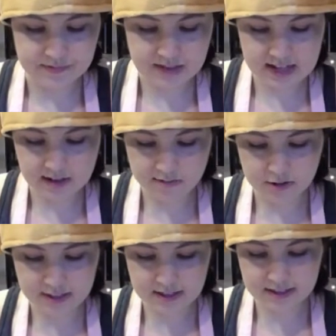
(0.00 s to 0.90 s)
I love
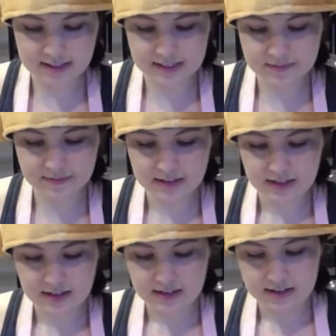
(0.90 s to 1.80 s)
wontons.
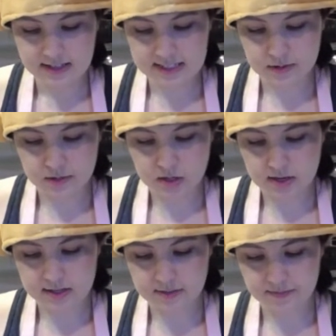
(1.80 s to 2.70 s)
Sounds
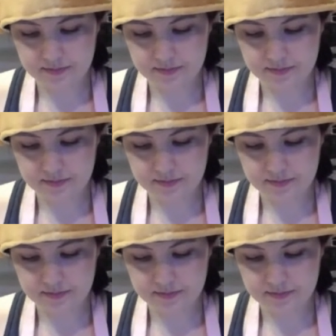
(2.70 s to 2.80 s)
awesome.